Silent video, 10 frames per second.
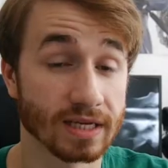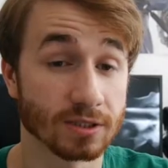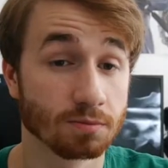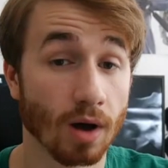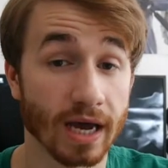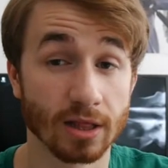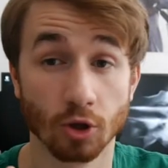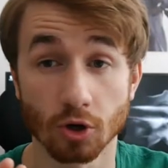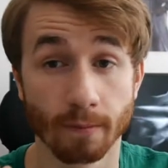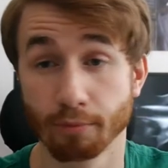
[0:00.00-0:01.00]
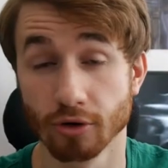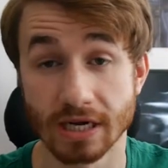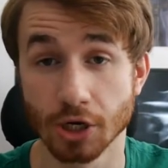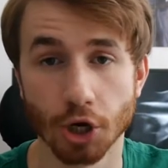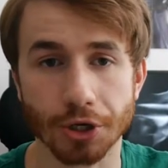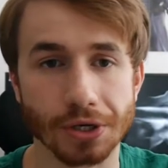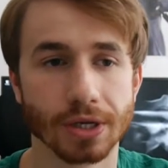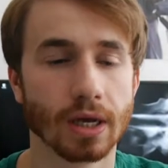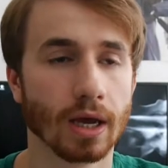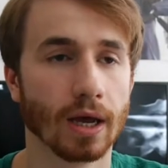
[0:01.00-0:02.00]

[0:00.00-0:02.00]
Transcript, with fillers: this might look pretty good.